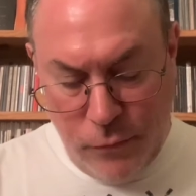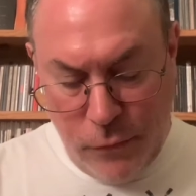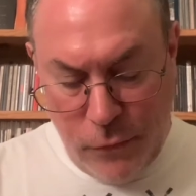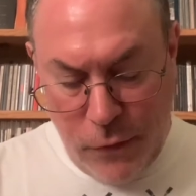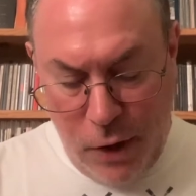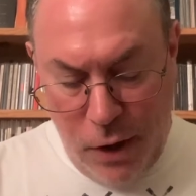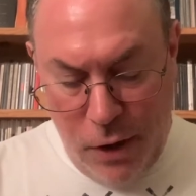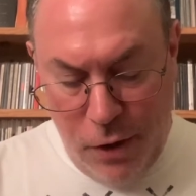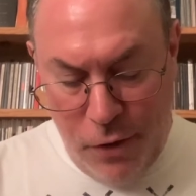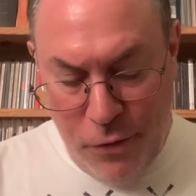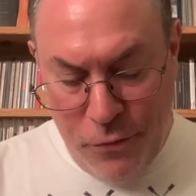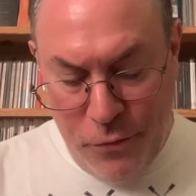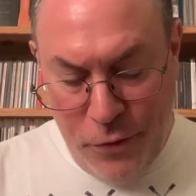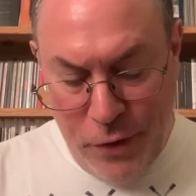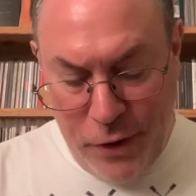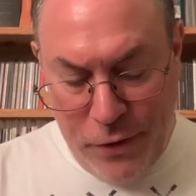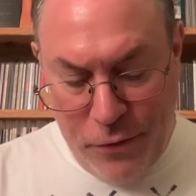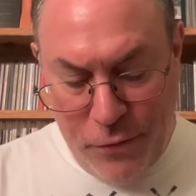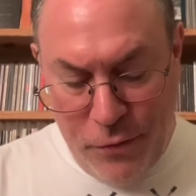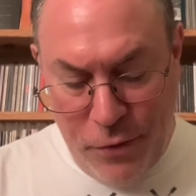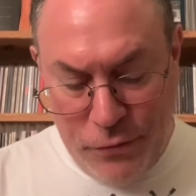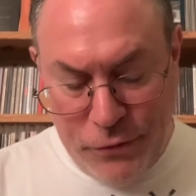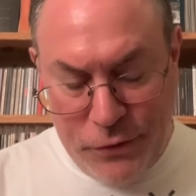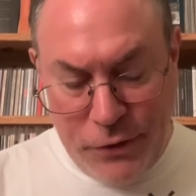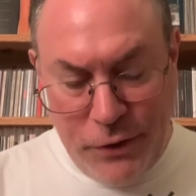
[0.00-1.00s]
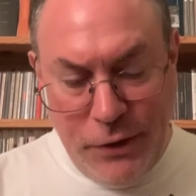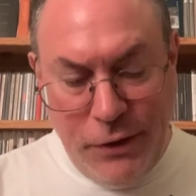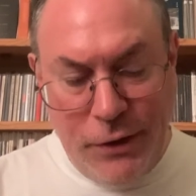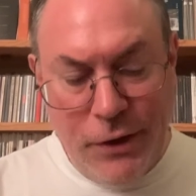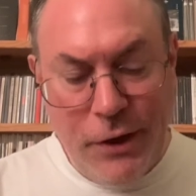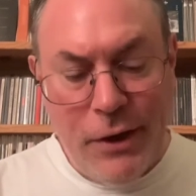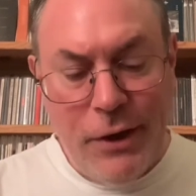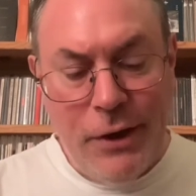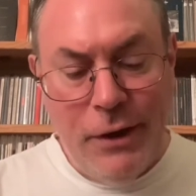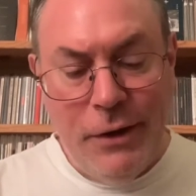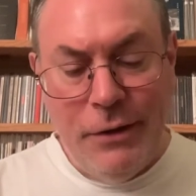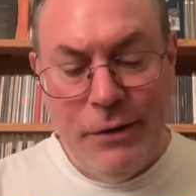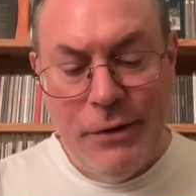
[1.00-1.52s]
Ah, Rick wrote
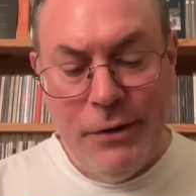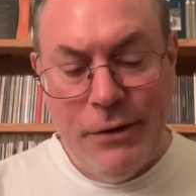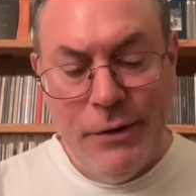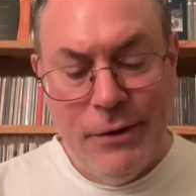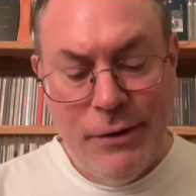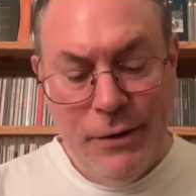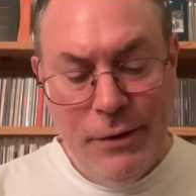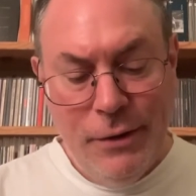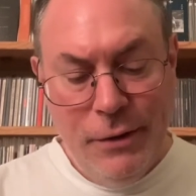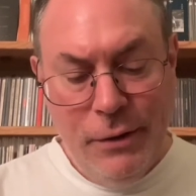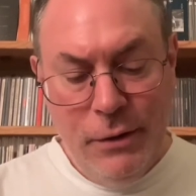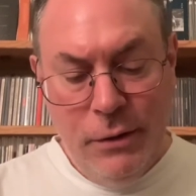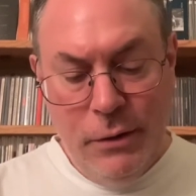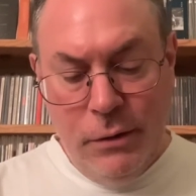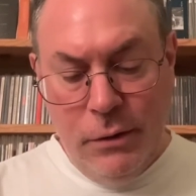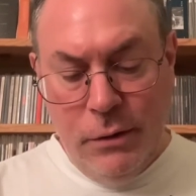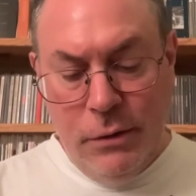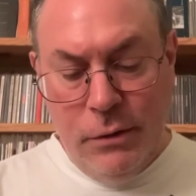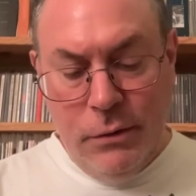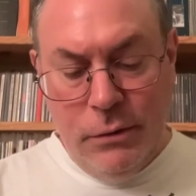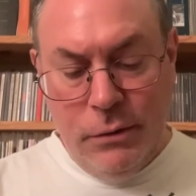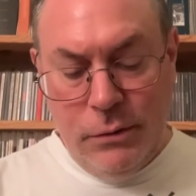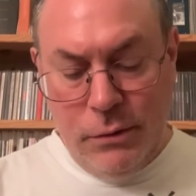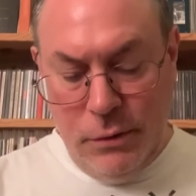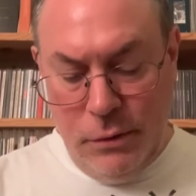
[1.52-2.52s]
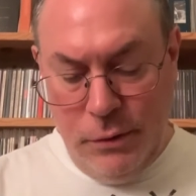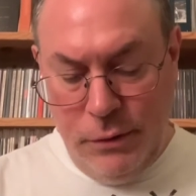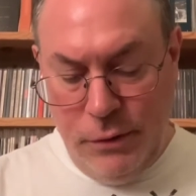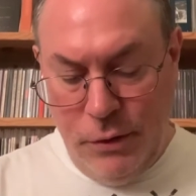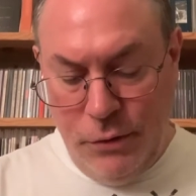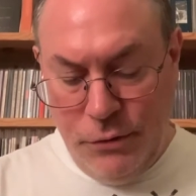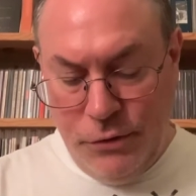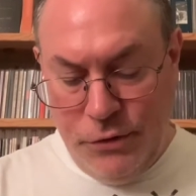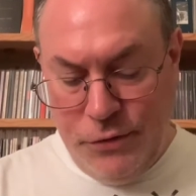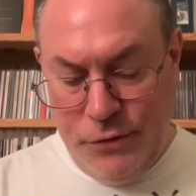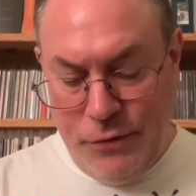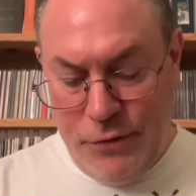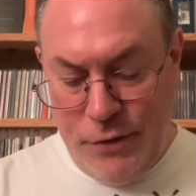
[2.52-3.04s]
the
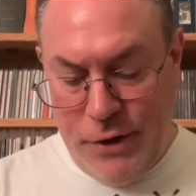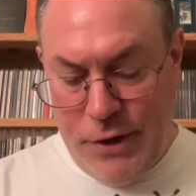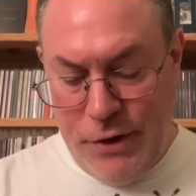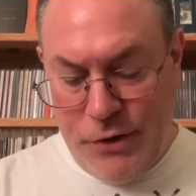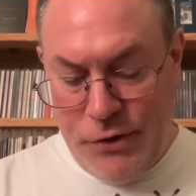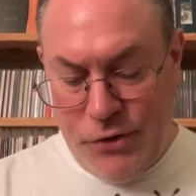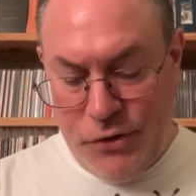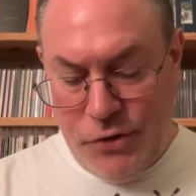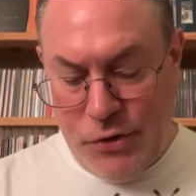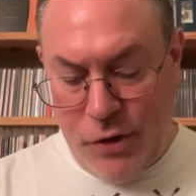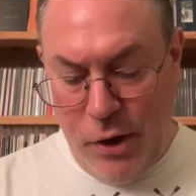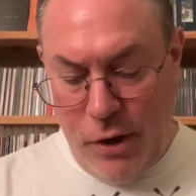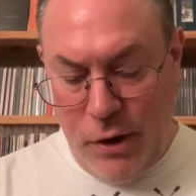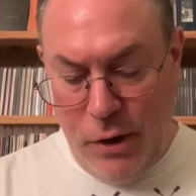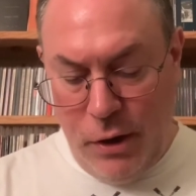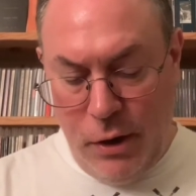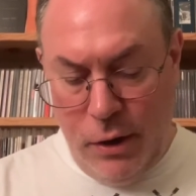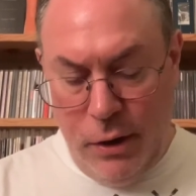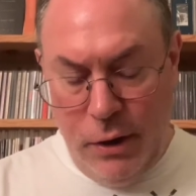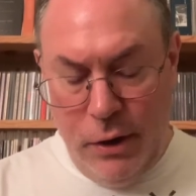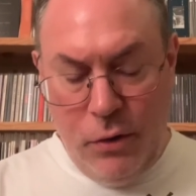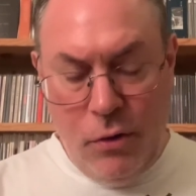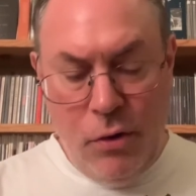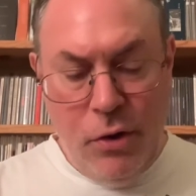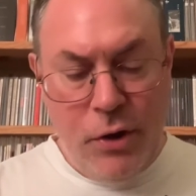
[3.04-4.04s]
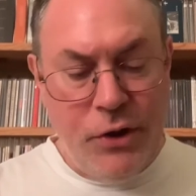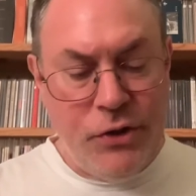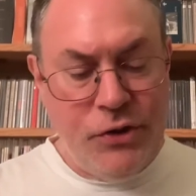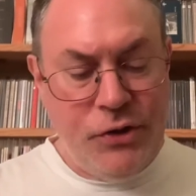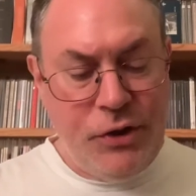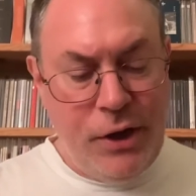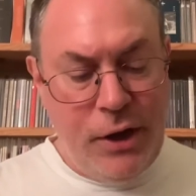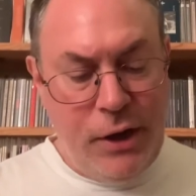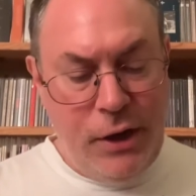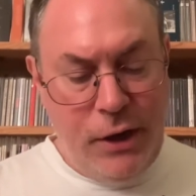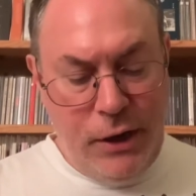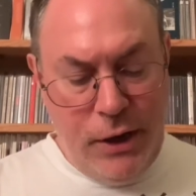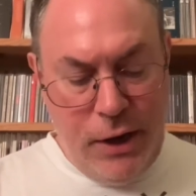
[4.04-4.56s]
notes for this in August
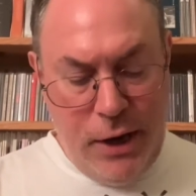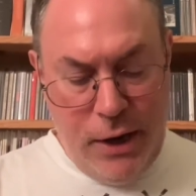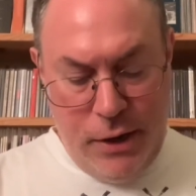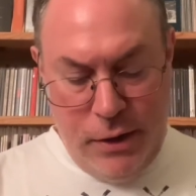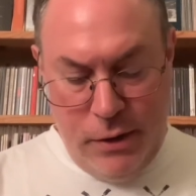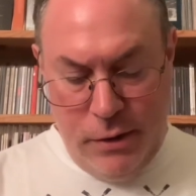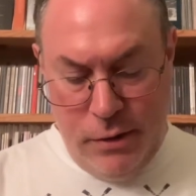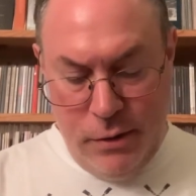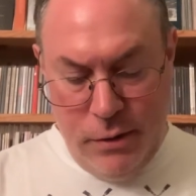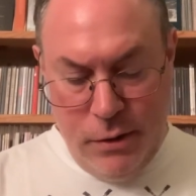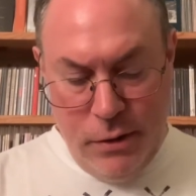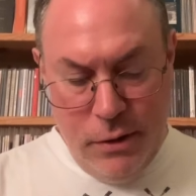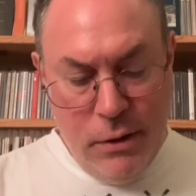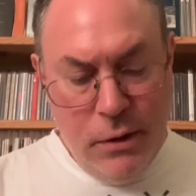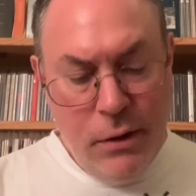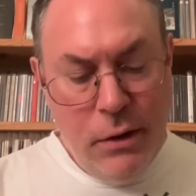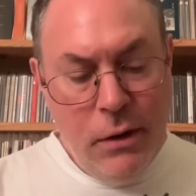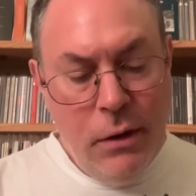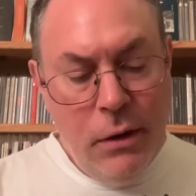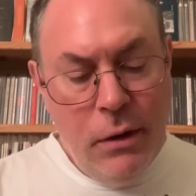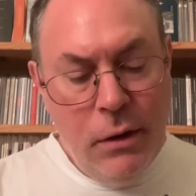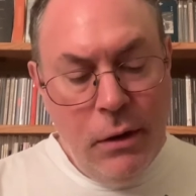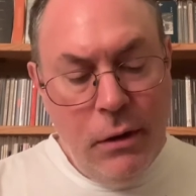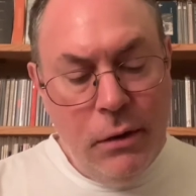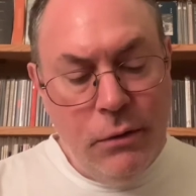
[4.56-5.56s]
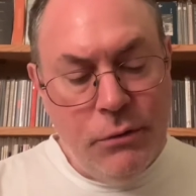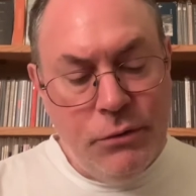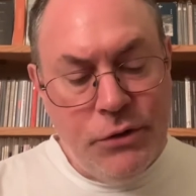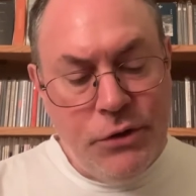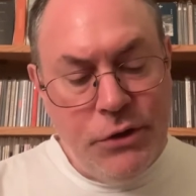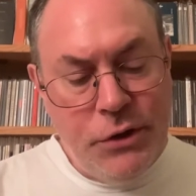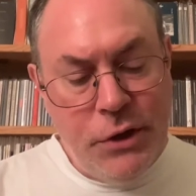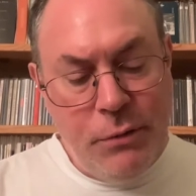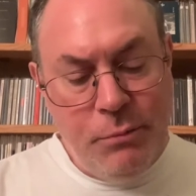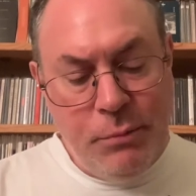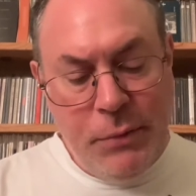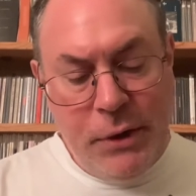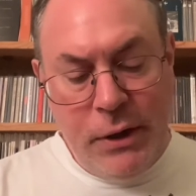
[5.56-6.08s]
88. Oh
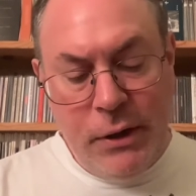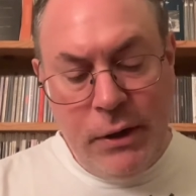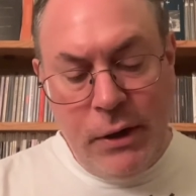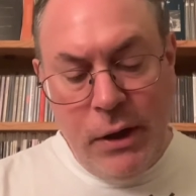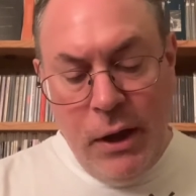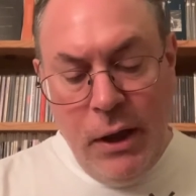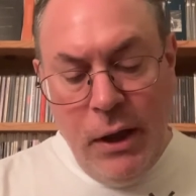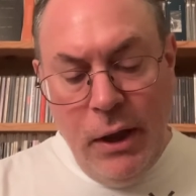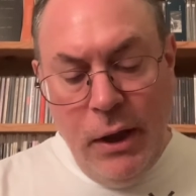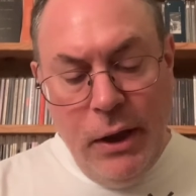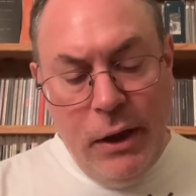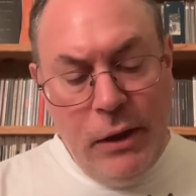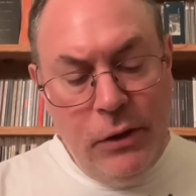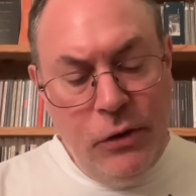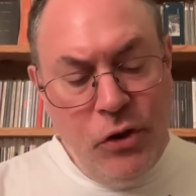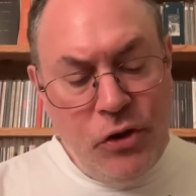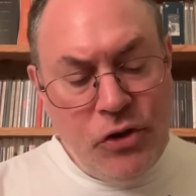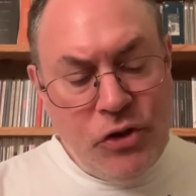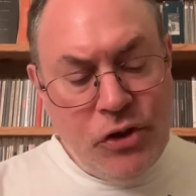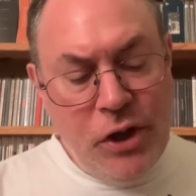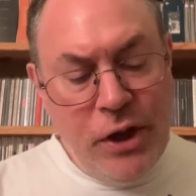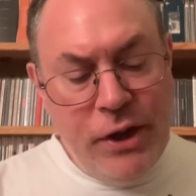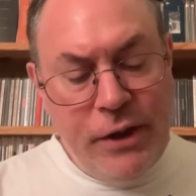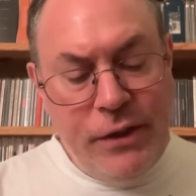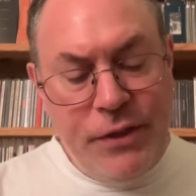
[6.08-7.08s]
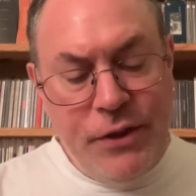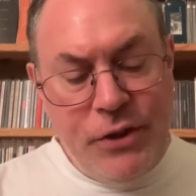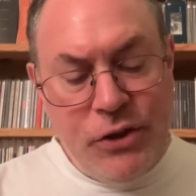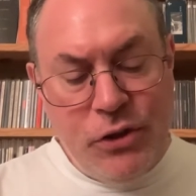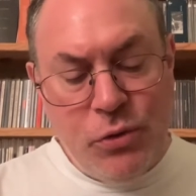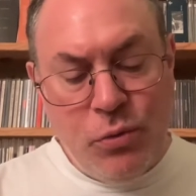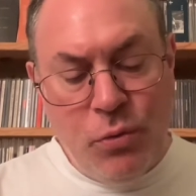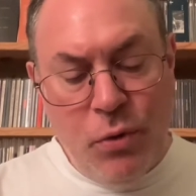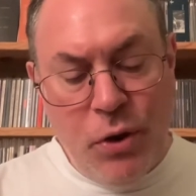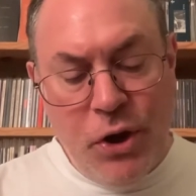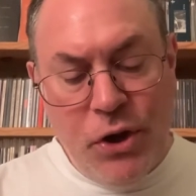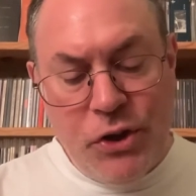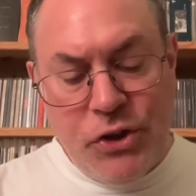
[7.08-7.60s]
shit, man. It looks like this
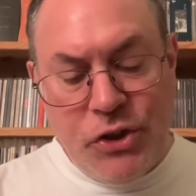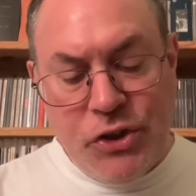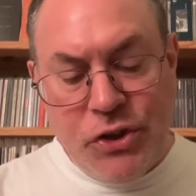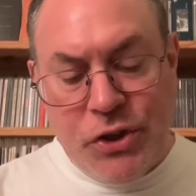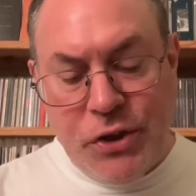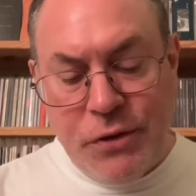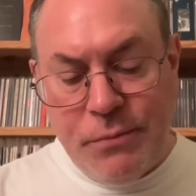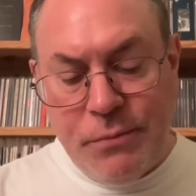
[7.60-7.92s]
was